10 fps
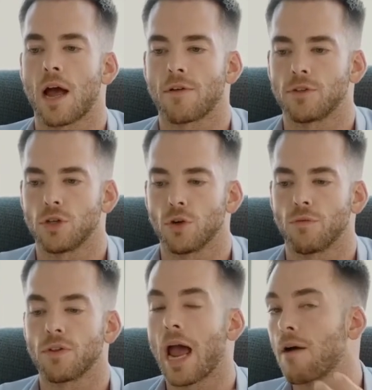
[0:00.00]
I have to
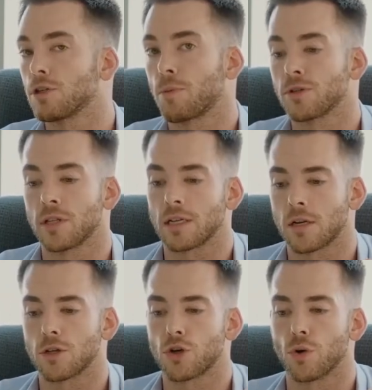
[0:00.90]
do. For the average person,
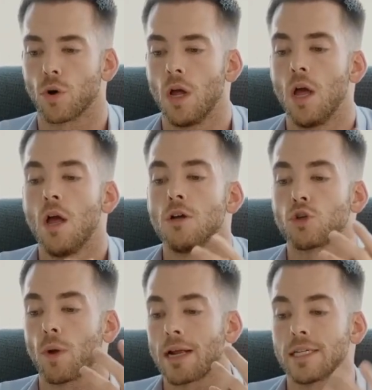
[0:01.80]
that's not true.
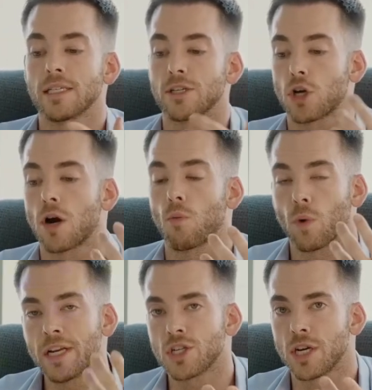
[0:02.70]
So what I did is I started
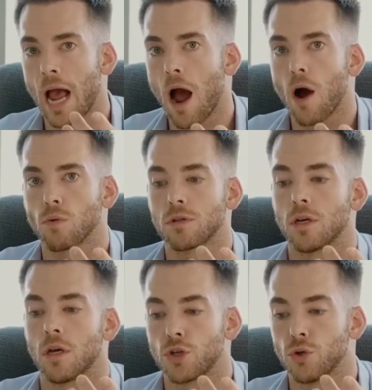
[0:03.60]
reaching
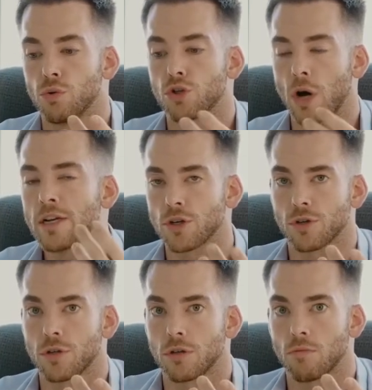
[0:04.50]
out to
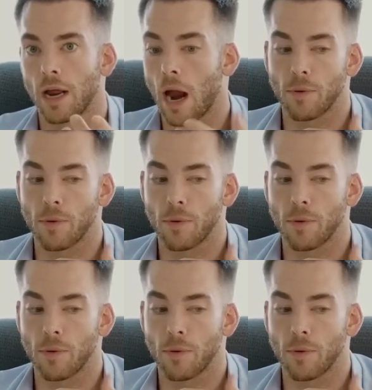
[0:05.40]
strangers, right?